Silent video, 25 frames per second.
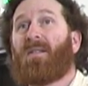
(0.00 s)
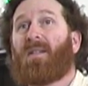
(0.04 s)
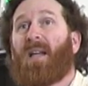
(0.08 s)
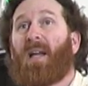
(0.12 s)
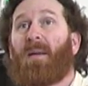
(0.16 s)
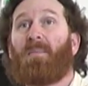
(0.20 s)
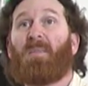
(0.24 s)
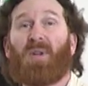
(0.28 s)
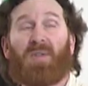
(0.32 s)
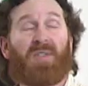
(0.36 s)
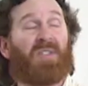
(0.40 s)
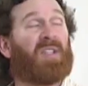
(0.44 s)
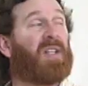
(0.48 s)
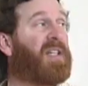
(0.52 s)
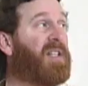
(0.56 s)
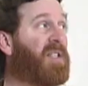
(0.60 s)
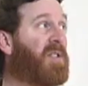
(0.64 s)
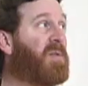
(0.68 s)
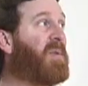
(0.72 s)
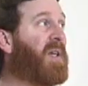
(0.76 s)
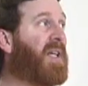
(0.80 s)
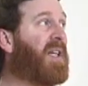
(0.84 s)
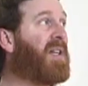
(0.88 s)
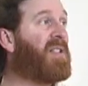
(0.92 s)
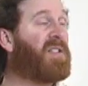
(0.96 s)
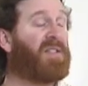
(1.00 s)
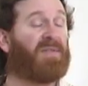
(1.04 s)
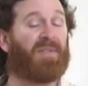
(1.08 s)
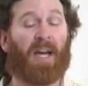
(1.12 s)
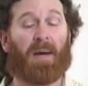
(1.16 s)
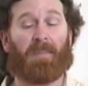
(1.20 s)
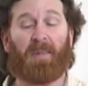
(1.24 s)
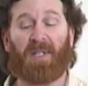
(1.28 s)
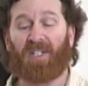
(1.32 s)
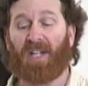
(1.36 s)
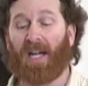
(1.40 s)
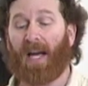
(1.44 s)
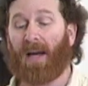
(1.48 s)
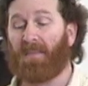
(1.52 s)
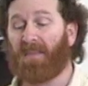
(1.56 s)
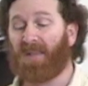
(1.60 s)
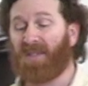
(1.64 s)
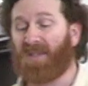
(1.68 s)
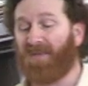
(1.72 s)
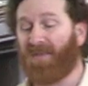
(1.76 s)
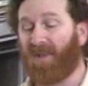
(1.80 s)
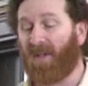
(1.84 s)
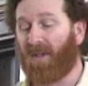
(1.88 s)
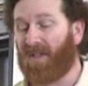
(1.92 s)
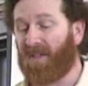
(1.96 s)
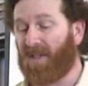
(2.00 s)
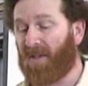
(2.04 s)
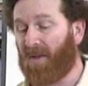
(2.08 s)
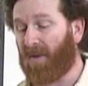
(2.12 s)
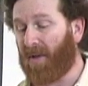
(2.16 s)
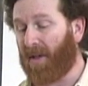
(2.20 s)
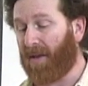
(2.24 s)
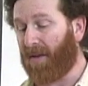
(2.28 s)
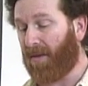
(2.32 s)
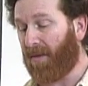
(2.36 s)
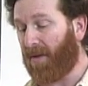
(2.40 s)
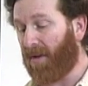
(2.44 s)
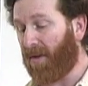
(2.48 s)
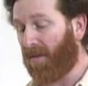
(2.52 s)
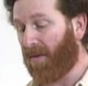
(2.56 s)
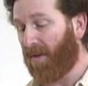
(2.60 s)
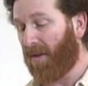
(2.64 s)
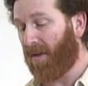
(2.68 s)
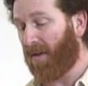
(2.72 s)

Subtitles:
And mostly it's because of how much atmosphere it's going through.